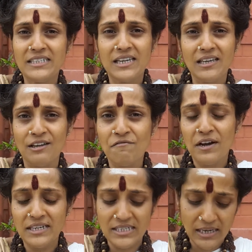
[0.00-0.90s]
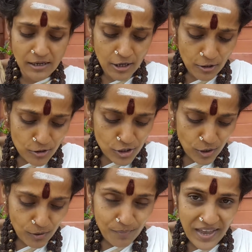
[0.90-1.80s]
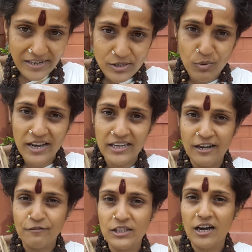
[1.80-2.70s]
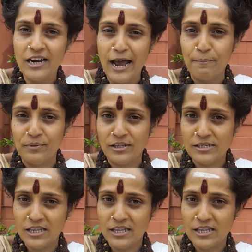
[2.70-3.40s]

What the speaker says: infighting. So that is why an avatar happens.